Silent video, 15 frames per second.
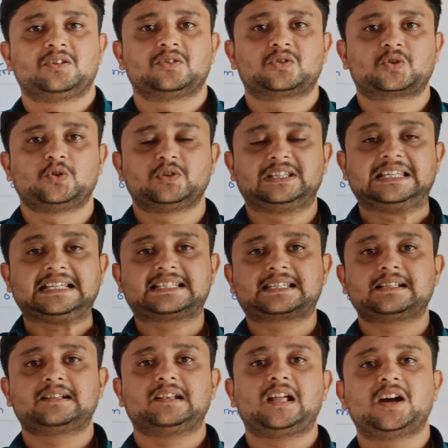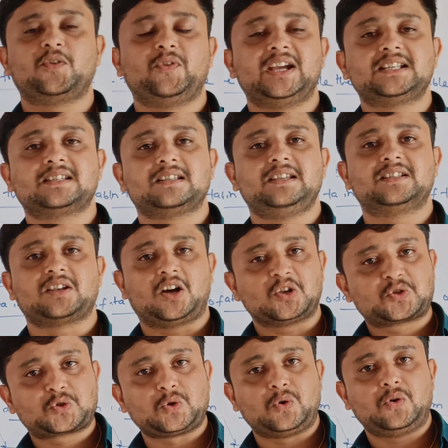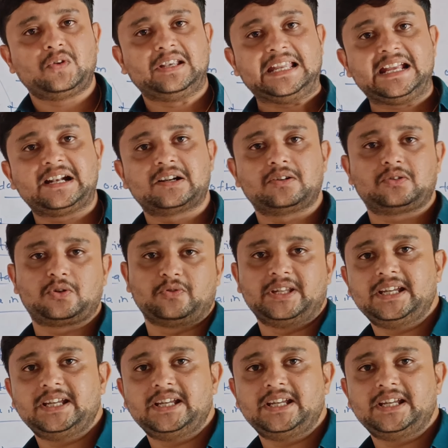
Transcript: So this language is also linked to